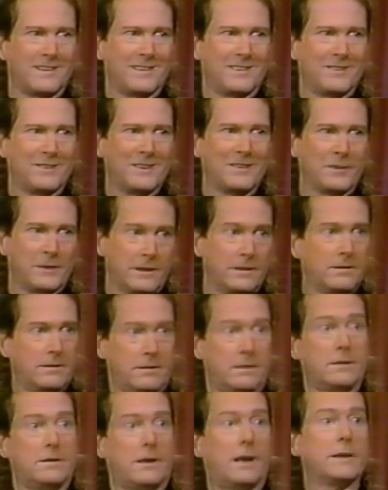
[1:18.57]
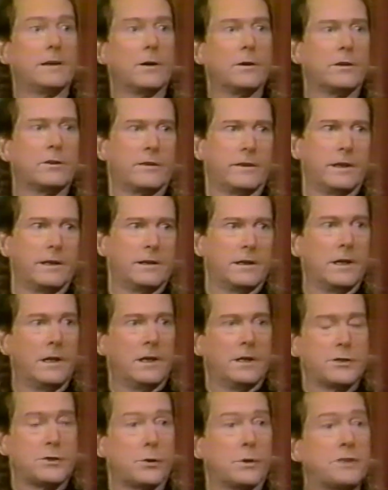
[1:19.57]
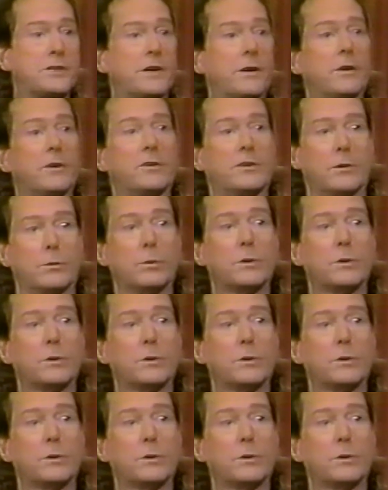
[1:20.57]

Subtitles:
I noticed that George Harrison